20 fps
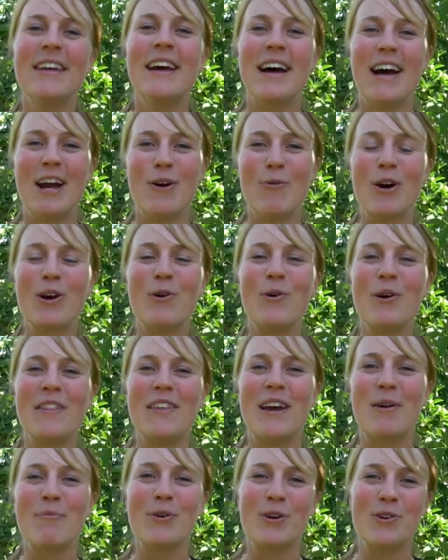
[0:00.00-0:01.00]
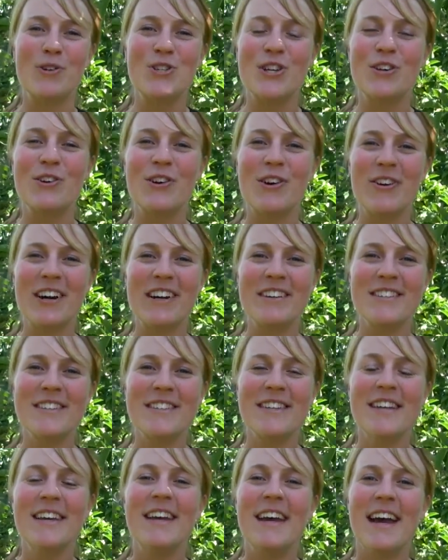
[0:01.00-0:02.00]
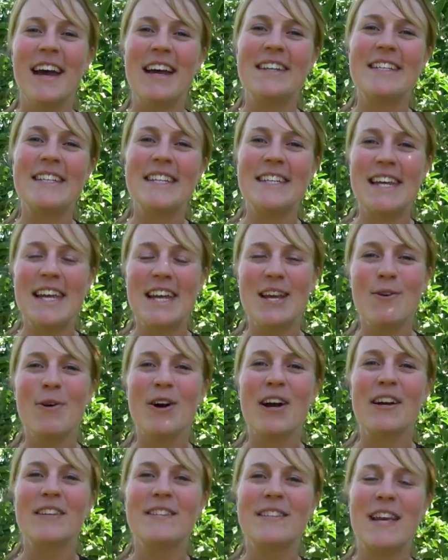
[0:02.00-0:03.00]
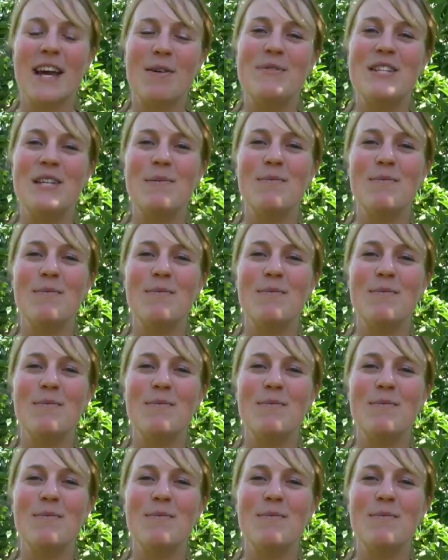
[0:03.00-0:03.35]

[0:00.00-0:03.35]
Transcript: I work with ambrosia growers, and today we're at Sam Di